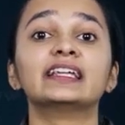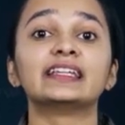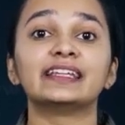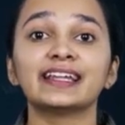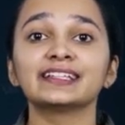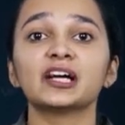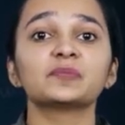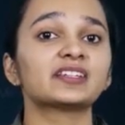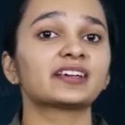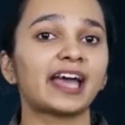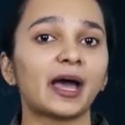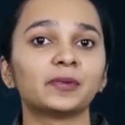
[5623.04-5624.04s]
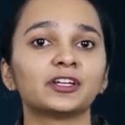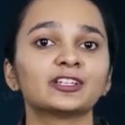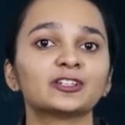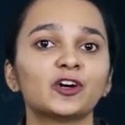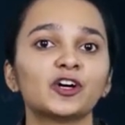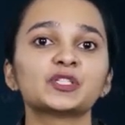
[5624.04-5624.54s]
Then comes the
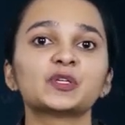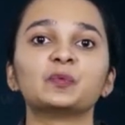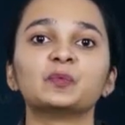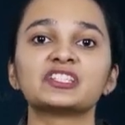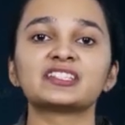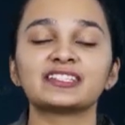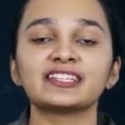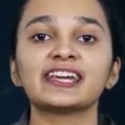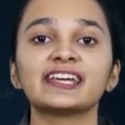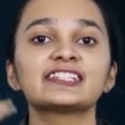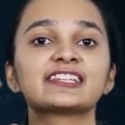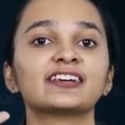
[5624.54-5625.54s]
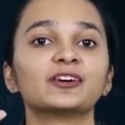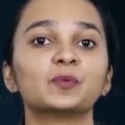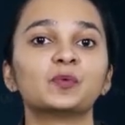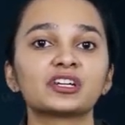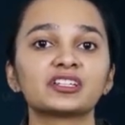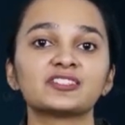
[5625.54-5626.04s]
capital clause which states
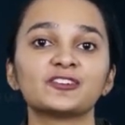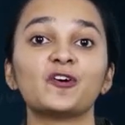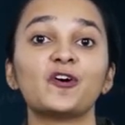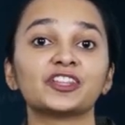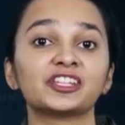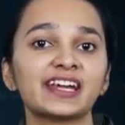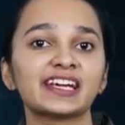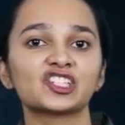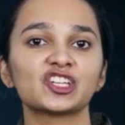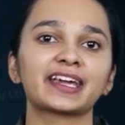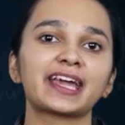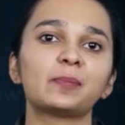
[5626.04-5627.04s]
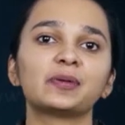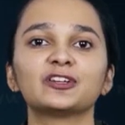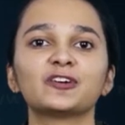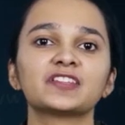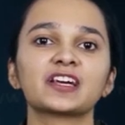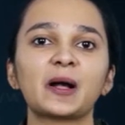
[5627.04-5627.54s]
what is the authorized share
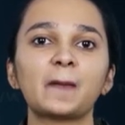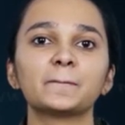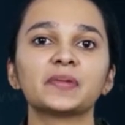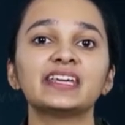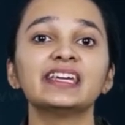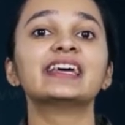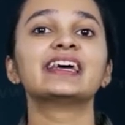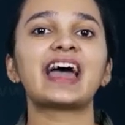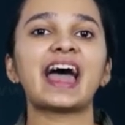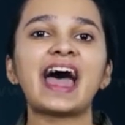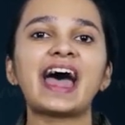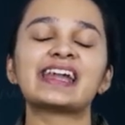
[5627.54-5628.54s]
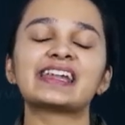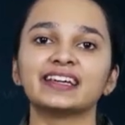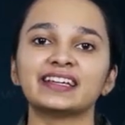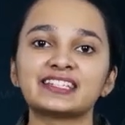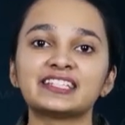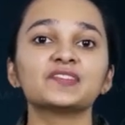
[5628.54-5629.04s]
capital of the company and
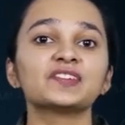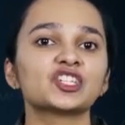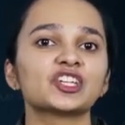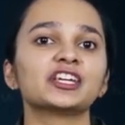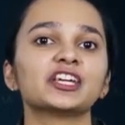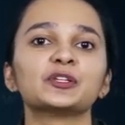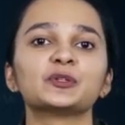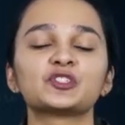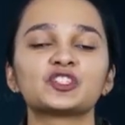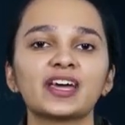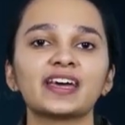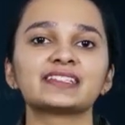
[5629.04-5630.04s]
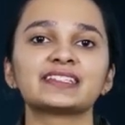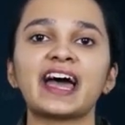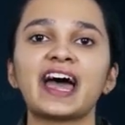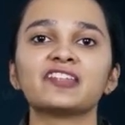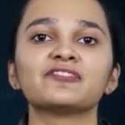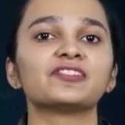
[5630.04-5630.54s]
its division into shares
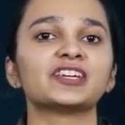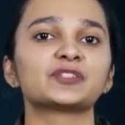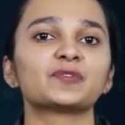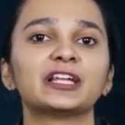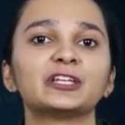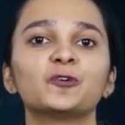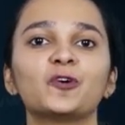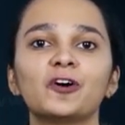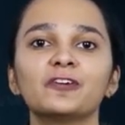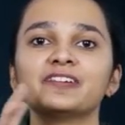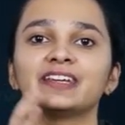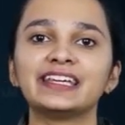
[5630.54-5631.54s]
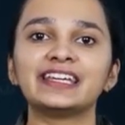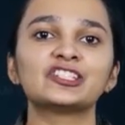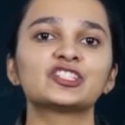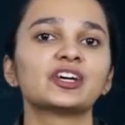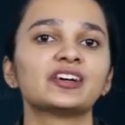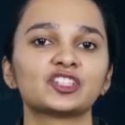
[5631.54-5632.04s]
and face value of
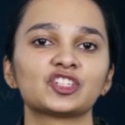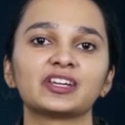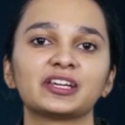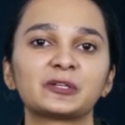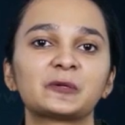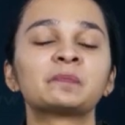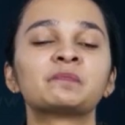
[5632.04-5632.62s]
each share.